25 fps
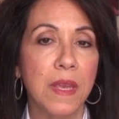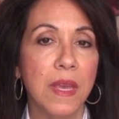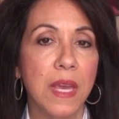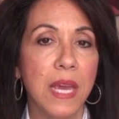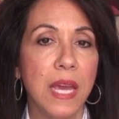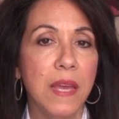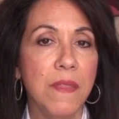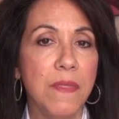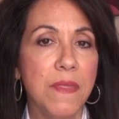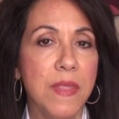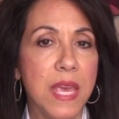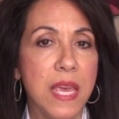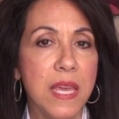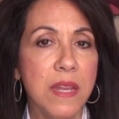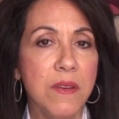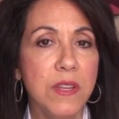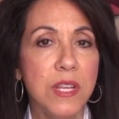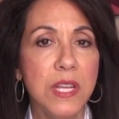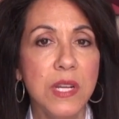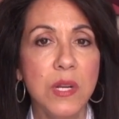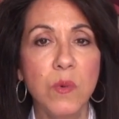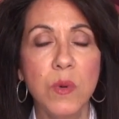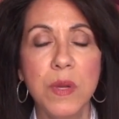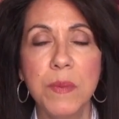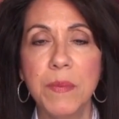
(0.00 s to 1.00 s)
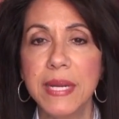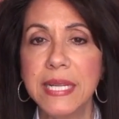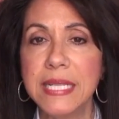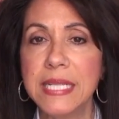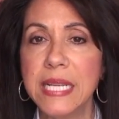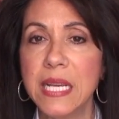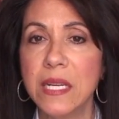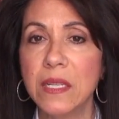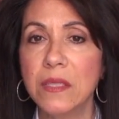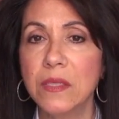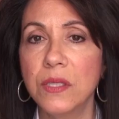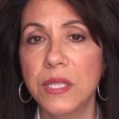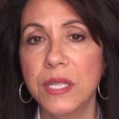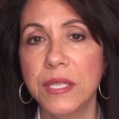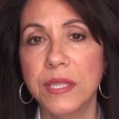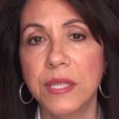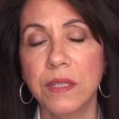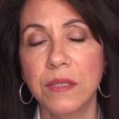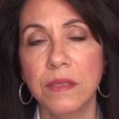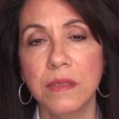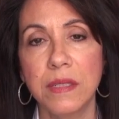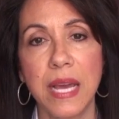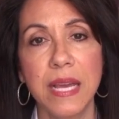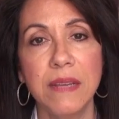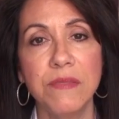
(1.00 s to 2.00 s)
And then, we might take a look at
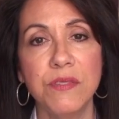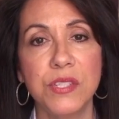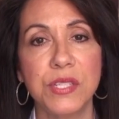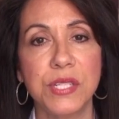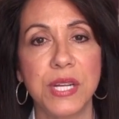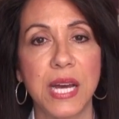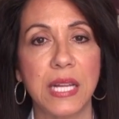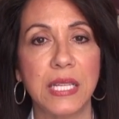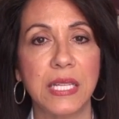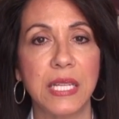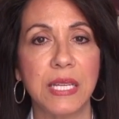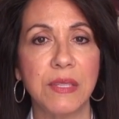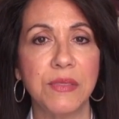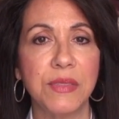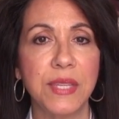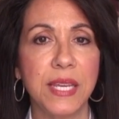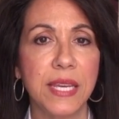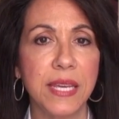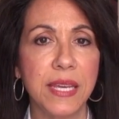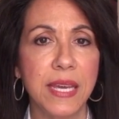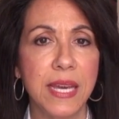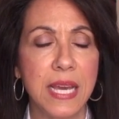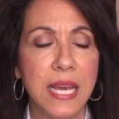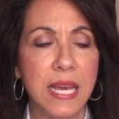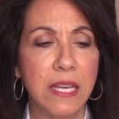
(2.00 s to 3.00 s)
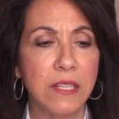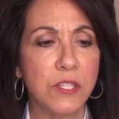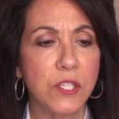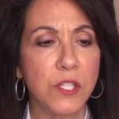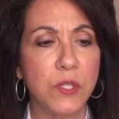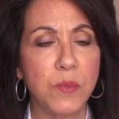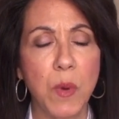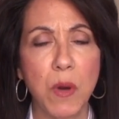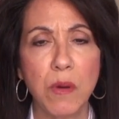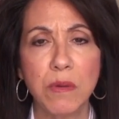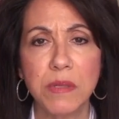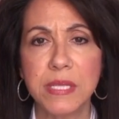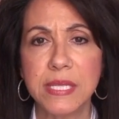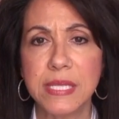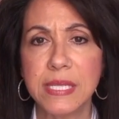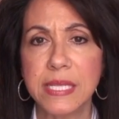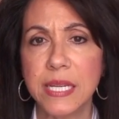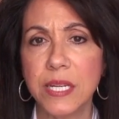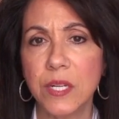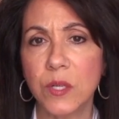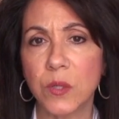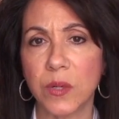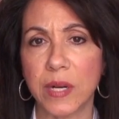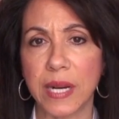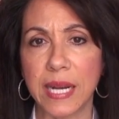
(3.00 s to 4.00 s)
their lifestyle, and they smoke
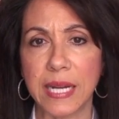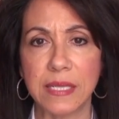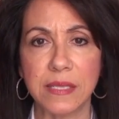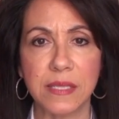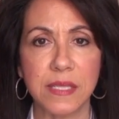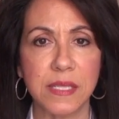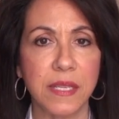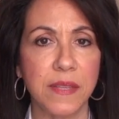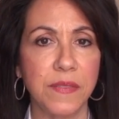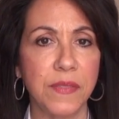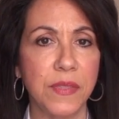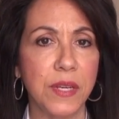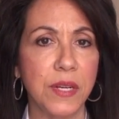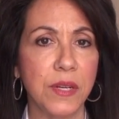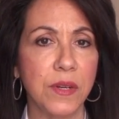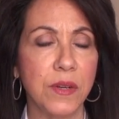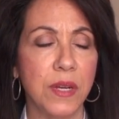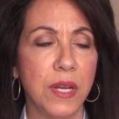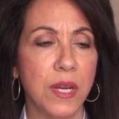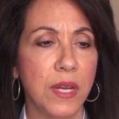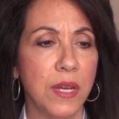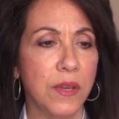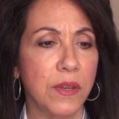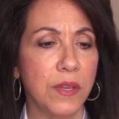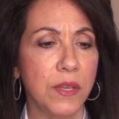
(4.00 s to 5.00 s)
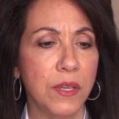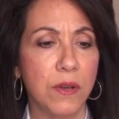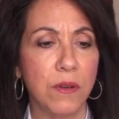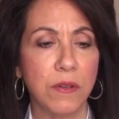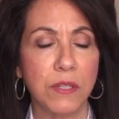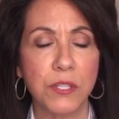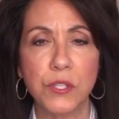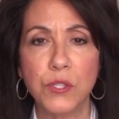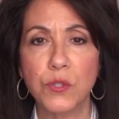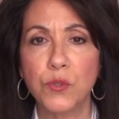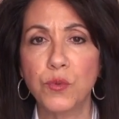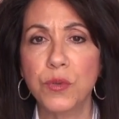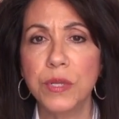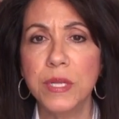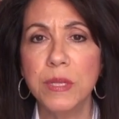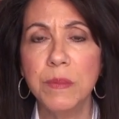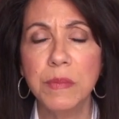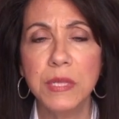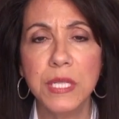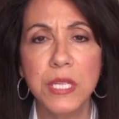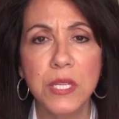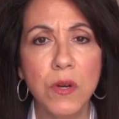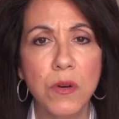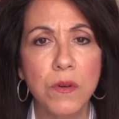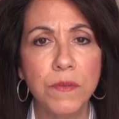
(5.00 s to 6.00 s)
cigarettes, and they're,
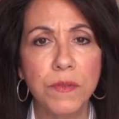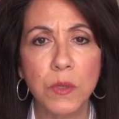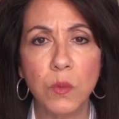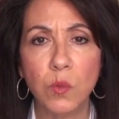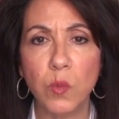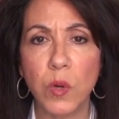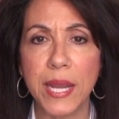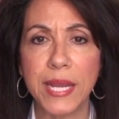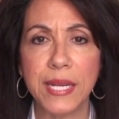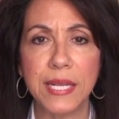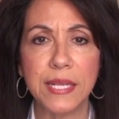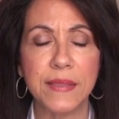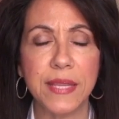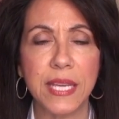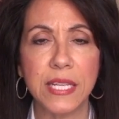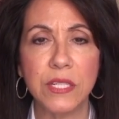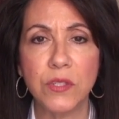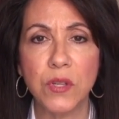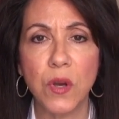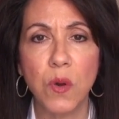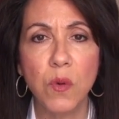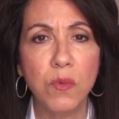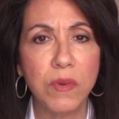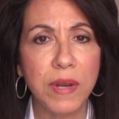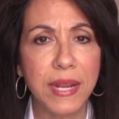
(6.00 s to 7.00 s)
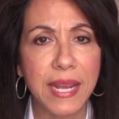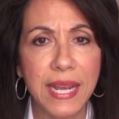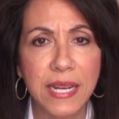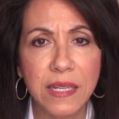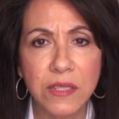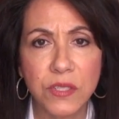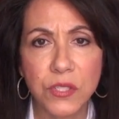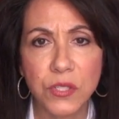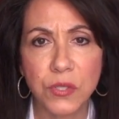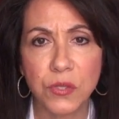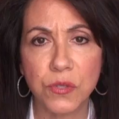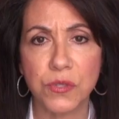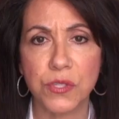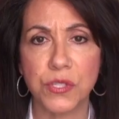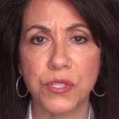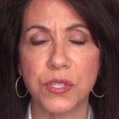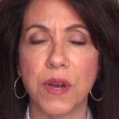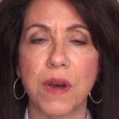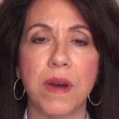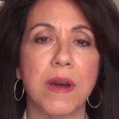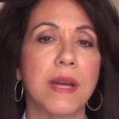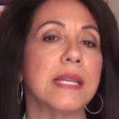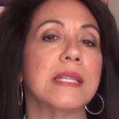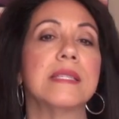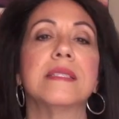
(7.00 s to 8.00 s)
extremely overweight, and they don't
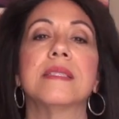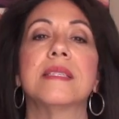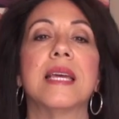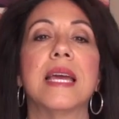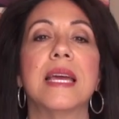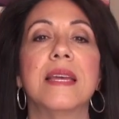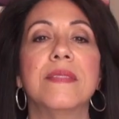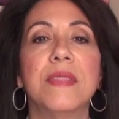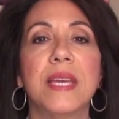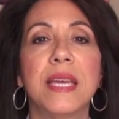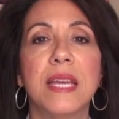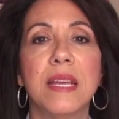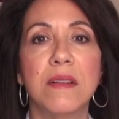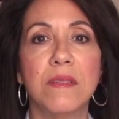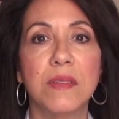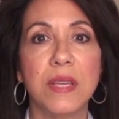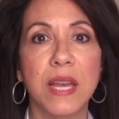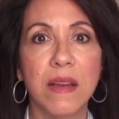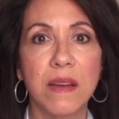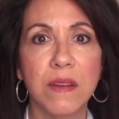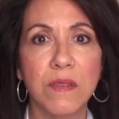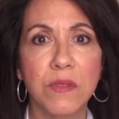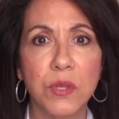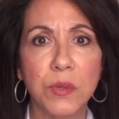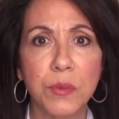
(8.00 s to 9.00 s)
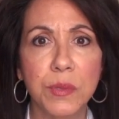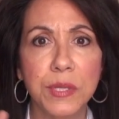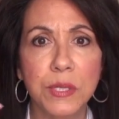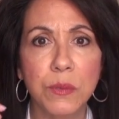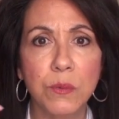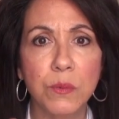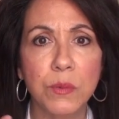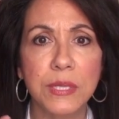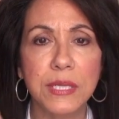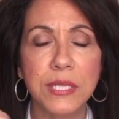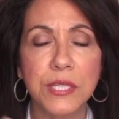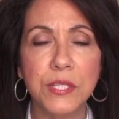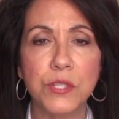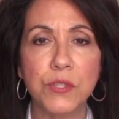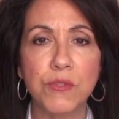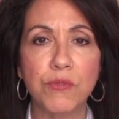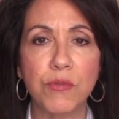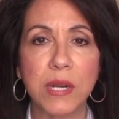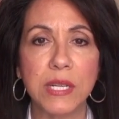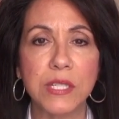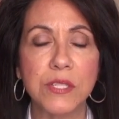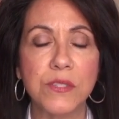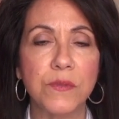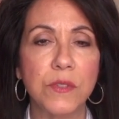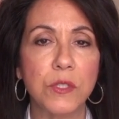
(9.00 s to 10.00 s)
exercise, and they're in a really
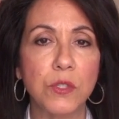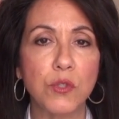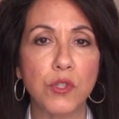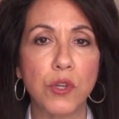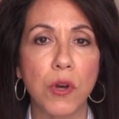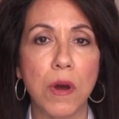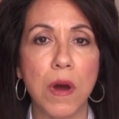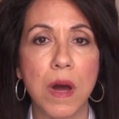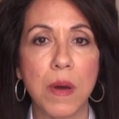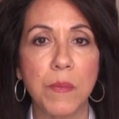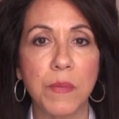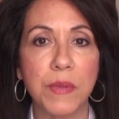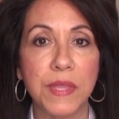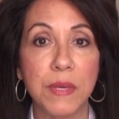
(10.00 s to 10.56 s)
stressful job.